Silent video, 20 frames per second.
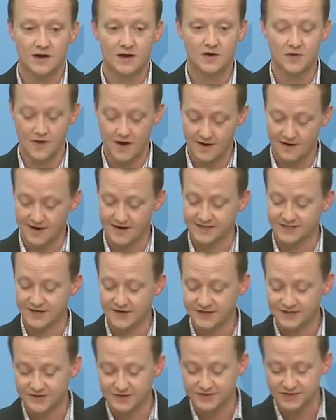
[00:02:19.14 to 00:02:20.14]
Kuhar has
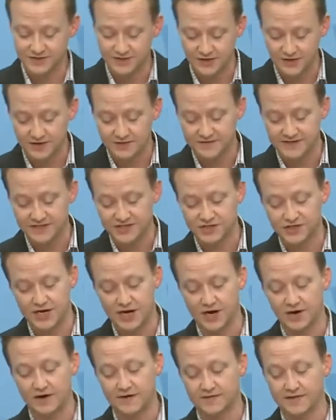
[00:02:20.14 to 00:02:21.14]
also served as
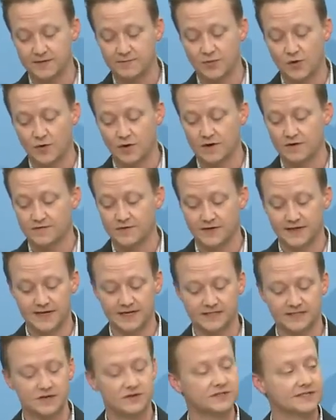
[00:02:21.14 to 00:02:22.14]
chair of the board for
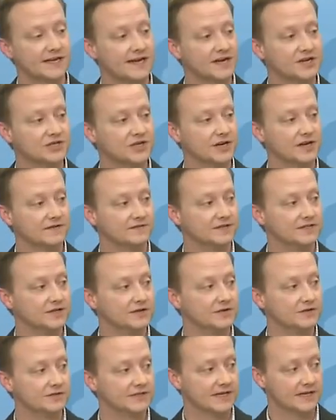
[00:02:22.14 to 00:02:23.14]
the Association of
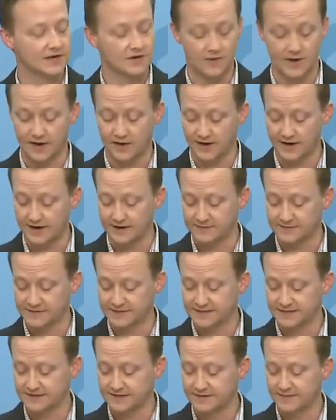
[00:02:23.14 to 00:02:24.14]
Zoos and
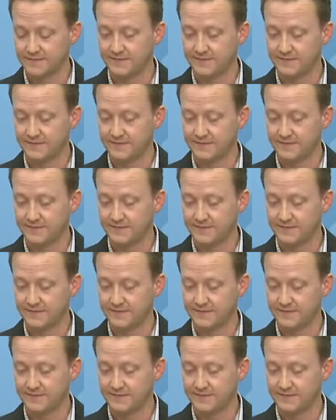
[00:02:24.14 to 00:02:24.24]
Aquariums.